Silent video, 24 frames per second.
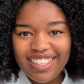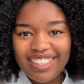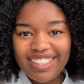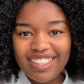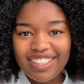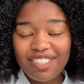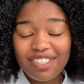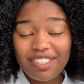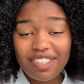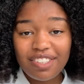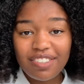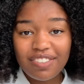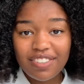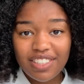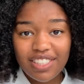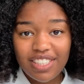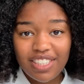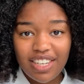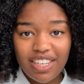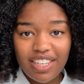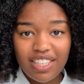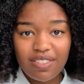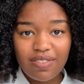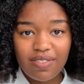The drink for
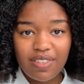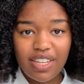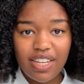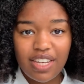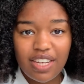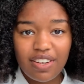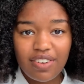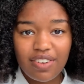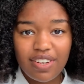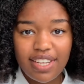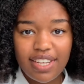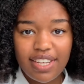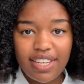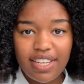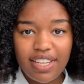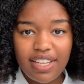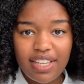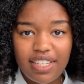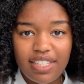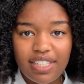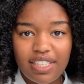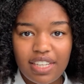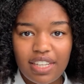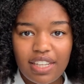today's video
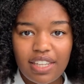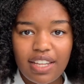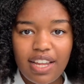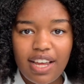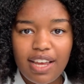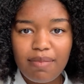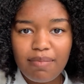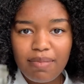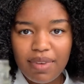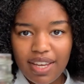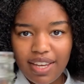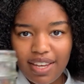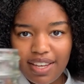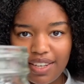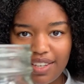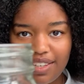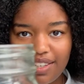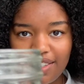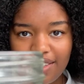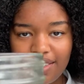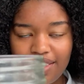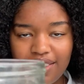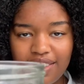is limeade,